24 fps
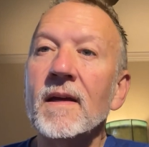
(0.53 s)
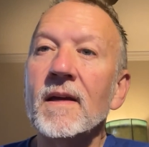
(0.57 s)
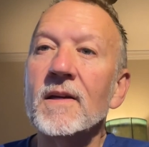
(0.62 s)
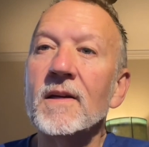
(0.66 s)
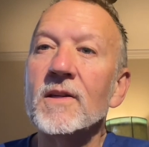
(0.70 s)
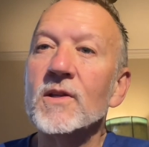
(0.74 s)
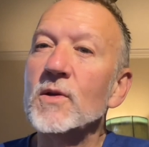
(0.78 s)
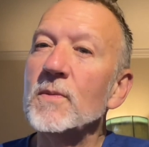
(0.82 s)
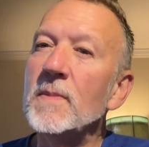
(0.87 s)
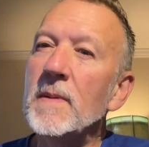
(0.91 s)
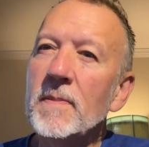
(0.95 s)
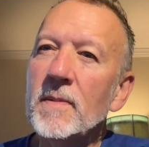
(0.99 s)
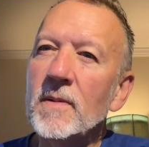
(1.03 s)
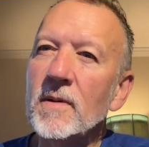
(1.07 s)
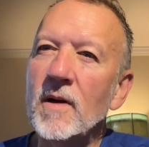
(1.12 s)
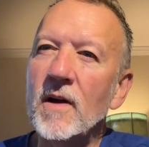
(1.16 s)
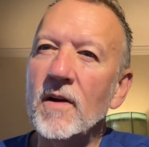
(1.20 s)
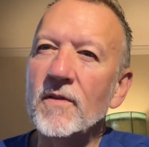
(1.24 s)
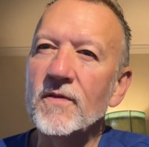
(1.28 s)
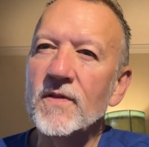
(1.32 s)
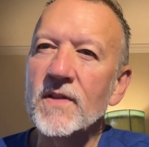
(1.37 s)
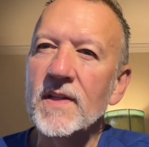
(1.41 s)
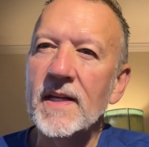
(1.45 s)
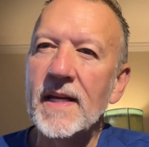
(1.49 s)
So people
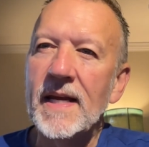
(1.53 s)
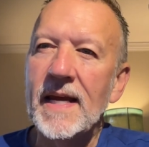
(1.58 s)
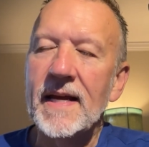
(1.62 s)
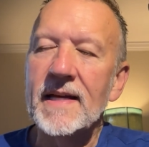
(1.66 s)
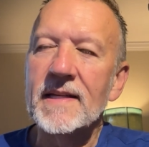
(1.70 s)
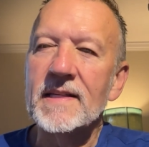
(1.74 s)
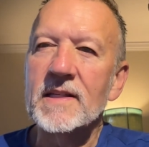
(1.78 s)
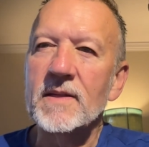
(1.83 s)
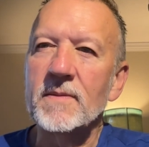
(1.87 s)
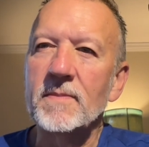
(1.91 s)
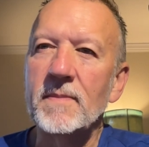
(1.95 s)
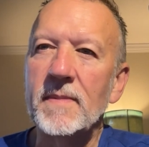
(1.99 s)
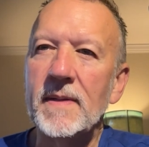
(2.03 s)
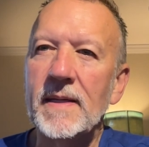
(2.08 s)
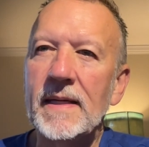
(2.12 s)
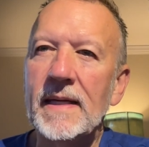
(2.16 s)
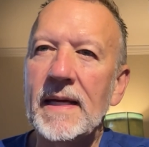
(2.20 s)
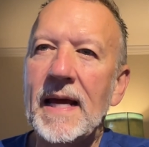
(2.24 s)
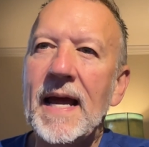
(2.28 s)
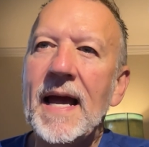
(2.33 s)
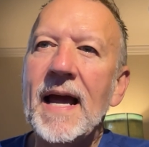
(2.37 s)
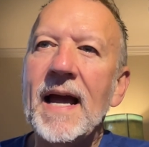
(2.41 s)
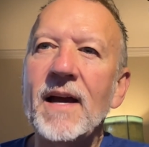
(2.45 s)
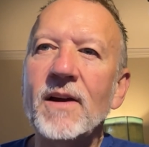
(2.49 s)
often ask
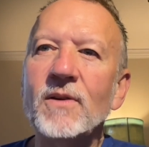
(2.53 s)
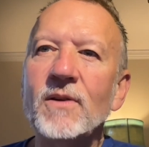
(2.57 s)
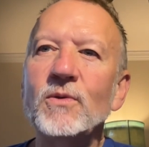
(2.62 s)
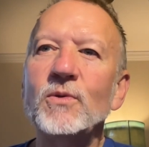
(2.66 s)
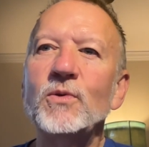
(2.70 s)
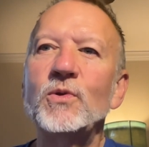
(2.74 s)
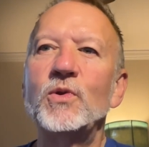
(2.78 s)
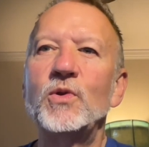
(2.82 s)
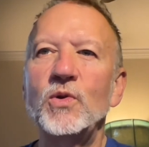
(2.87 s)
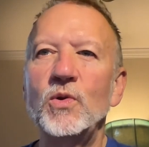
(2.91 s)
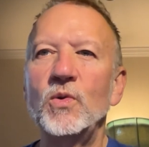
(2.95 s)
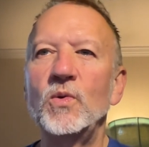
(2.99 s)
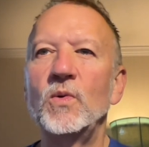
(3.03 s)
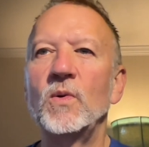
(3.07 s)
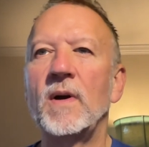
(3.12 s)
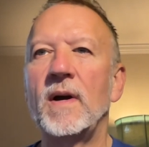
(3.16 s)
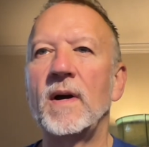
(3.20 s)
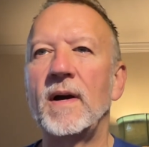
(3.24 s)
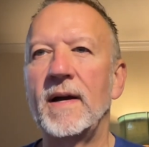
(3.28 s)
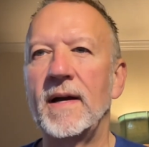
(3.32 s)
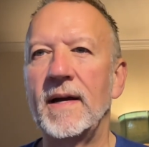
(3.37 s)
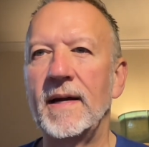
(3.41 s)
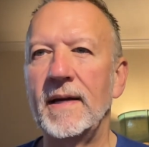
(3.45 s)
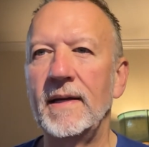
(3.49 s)
me, how do
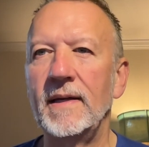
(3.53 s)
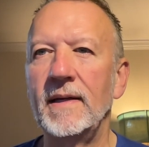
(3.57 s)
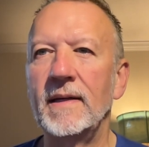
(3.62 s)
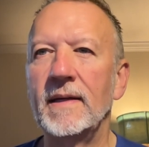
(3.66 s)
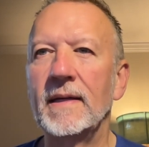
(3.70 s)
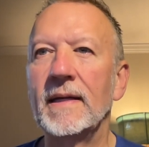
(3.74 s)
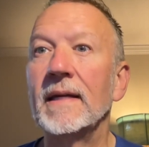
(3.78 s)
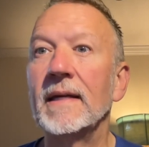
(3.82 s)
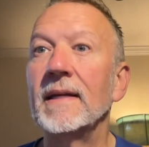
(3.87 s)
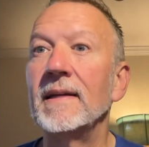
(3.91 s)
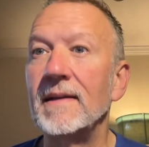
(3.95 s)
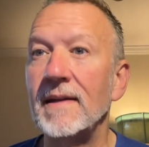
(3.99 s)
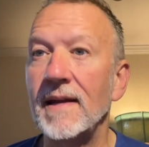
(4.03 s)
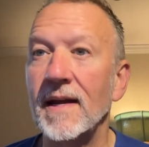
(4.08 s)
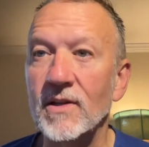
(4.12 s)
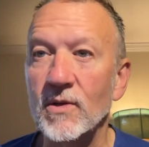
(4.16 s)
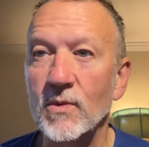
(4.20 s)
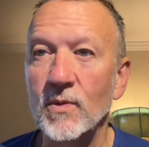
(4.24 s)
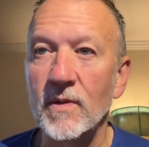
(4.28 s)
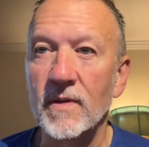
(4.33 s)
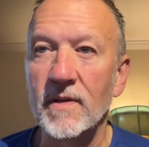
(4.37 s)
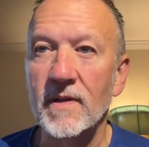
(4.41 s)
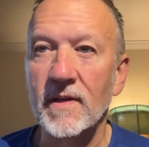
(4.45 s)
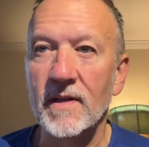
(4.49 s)
I connect
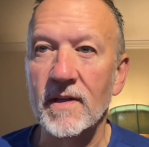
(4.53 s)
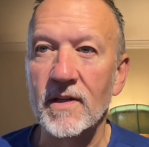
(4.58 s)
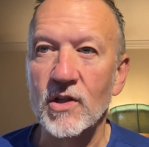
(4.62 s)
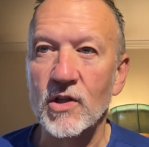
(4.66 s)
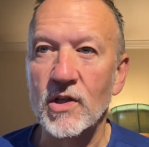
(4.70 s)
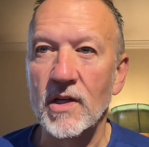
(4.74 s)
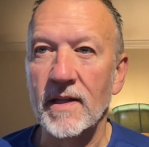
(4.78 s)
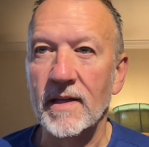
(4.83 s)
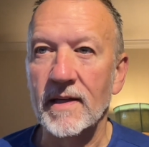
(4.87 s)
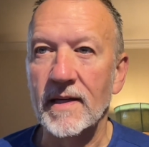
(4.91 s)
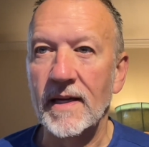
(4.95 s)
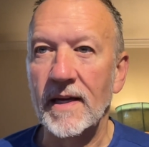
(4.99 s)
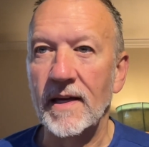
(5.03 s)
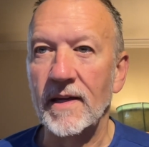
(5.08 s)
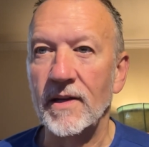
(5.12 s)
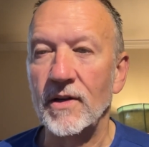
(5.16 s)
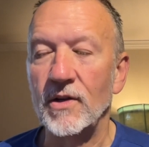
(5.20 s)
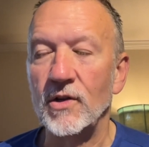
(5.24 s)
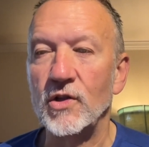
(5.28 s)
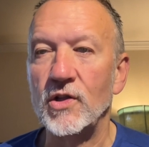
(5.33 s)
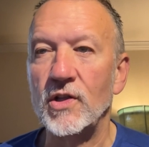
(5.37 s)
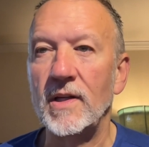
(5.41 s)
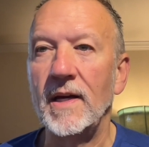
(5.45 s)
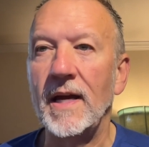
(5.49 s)
with angelic
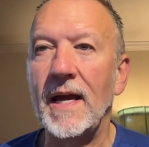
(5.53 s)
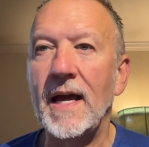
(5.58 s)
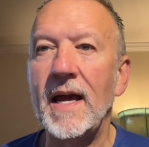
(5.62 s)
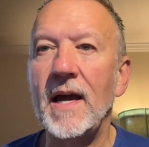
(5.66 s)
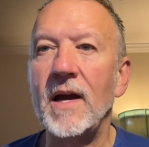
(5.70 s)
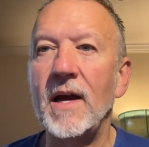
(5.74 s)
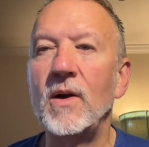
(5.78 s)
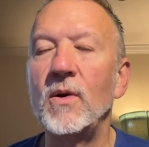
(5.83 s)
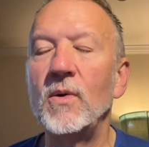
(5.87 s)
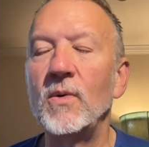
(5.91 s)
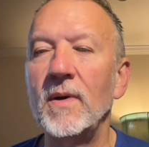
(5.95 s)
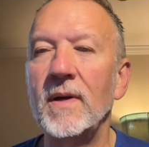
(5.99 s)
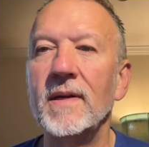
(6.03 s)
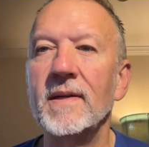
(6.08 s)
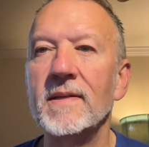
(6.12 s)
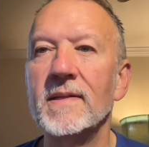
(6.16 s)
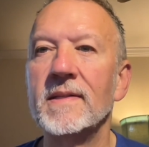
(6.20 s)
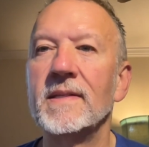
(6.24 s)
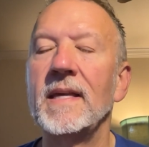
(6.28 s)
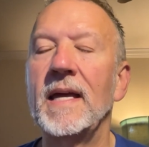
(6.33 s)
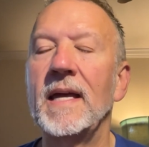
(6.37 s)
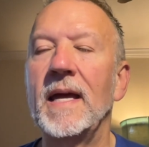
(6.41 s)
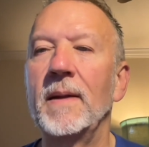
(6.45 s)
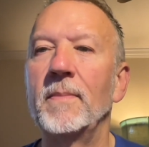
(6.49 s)
energy? How
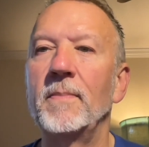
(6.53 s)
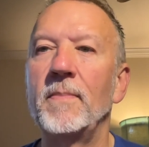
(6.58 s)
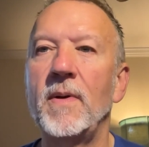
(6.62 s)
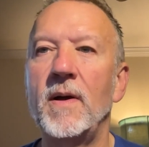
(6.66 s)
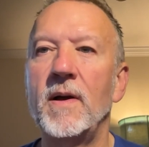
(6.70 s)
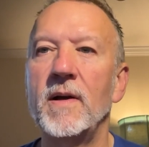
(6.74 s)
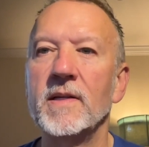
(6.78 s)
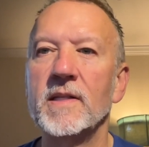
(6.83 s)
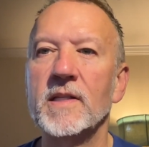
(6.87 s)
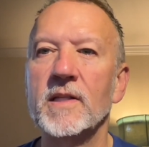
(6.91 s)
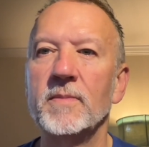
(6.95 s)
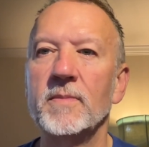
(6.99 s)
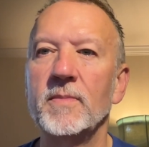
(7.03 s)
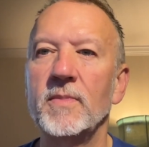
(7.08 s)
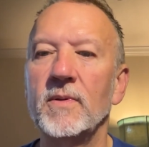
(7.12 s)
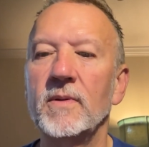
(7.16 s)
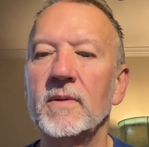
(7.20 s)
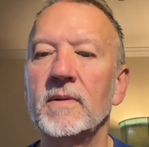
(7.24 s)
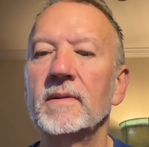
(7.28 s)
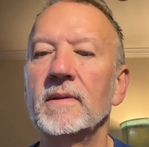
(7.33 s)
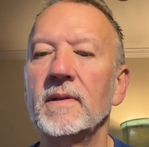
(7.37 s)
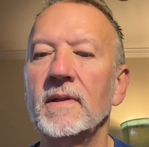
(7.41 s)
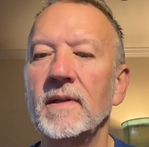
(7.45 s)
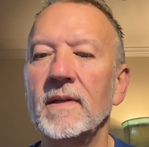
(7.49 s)
is that
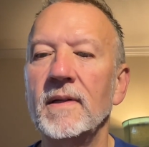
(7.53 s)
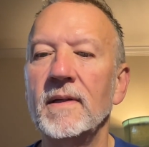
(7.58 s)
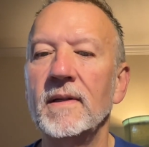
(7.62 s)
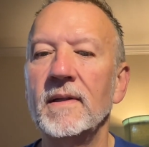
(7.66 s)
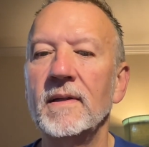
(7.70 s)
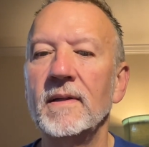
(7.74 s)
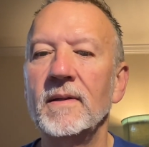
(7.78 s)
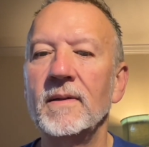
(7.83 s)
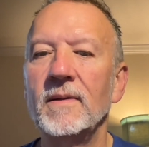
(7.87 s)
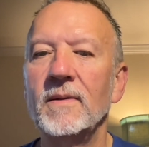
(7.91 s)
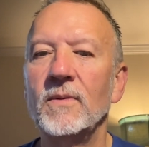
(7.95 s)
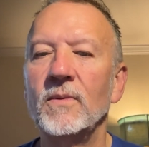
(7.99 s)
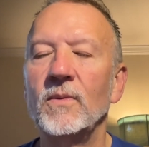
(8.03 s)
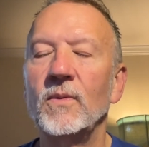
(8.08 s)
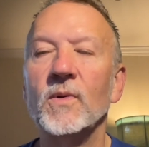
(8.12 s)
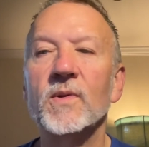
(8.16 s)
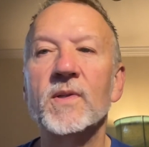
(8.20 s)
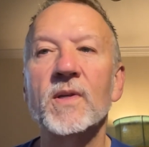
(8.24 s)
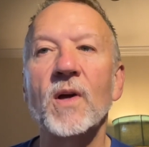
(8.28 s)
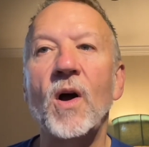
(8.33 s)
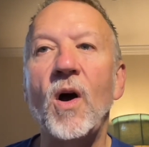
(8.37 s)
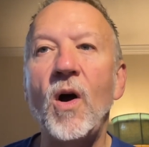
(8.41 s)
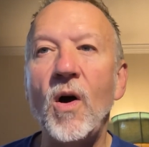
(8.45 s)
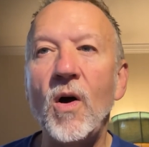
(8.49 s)
possible? Well,
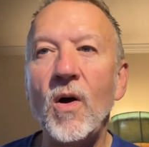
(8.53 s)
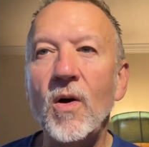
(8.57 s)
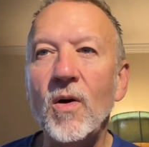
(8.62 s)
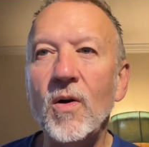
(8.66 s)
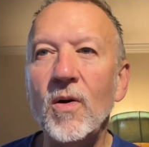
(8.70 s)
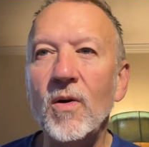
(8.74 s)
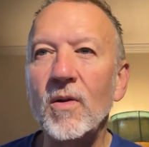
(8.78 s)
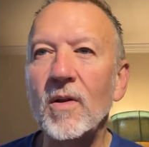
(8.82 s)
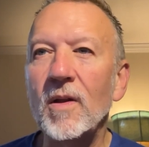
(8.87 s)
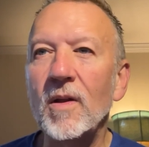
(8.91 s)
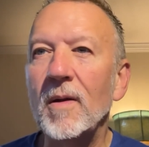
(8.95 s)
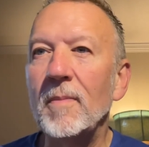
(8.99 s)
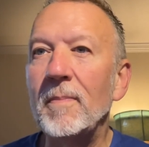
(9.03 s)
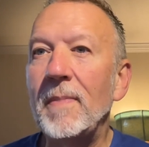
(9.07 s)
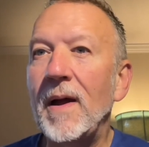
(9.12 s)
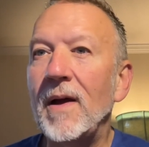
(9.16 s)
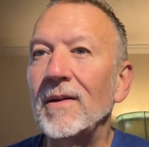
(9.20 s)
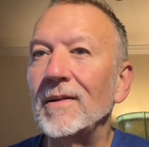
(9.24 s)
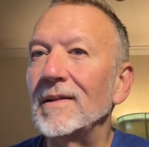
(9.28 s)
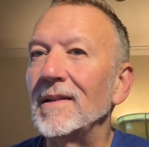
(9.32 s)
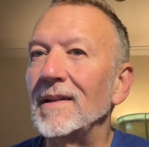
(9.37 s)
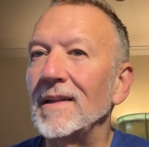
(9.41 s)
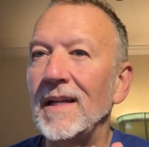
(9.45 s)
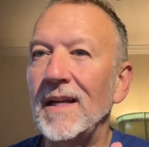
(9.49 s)
it's all
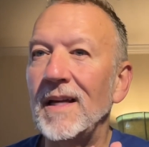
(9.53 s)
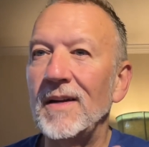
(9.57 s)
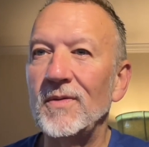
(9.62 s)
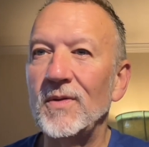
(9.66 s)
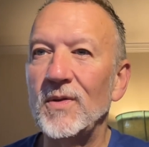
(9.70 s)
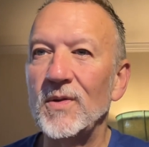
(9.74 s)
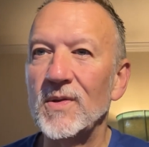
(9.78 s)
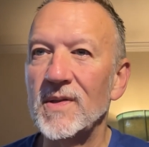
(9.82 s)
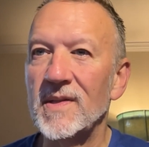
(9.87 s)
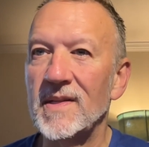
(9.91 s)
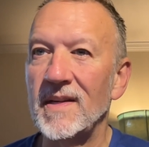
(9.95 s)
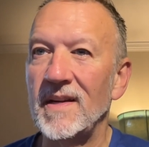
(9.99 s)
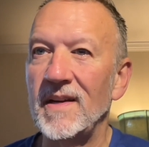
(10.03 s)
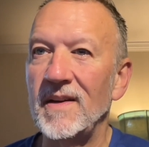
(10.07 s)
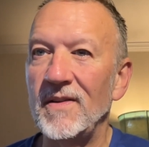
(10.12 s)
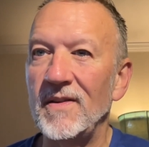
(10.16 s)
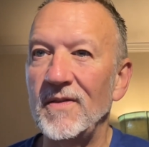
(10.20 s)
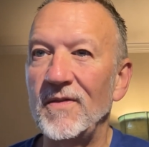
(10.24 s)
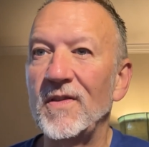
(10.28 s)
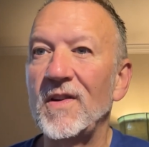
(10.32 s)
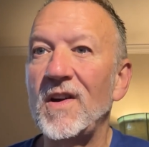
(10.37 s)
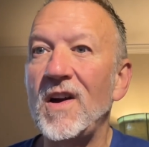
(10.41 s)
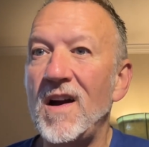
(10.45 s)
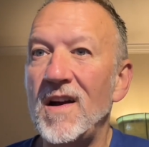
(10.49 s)
about levels
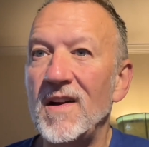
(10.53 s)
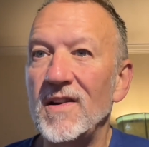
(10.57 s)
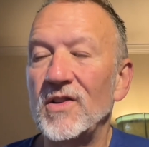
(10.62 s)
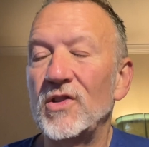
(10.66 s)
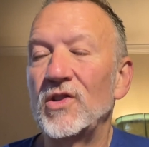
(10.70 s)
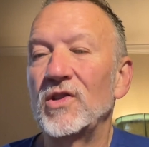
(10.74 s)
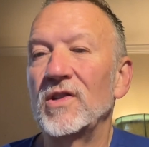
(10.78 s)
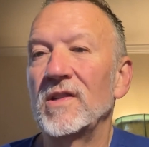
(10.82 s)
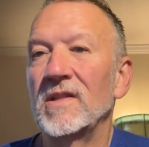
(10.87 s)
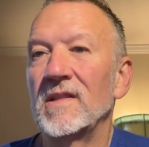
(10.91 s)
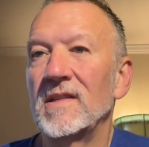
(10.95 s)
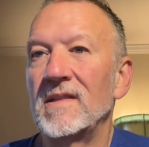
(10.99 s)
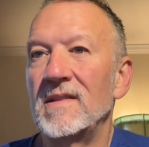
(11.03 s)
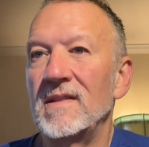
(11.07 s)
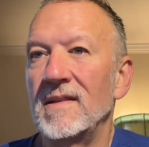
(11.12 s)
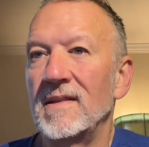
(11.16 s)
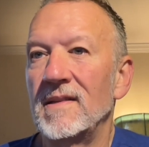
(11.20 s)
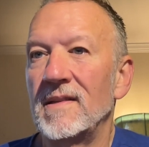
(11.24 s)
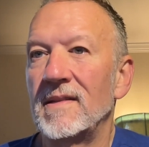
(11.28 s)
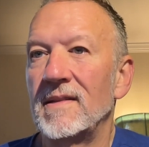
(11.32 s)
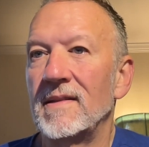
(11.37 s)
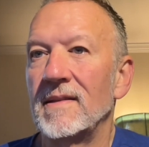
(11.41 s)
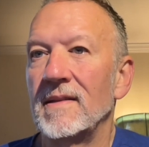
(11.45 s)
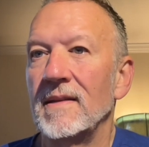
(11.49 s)
of
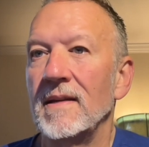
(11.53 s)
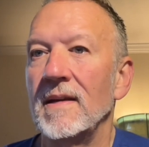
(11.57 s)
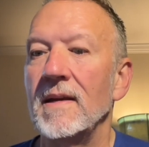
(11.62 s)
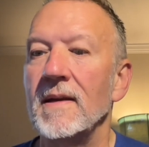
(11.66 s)
consciousness.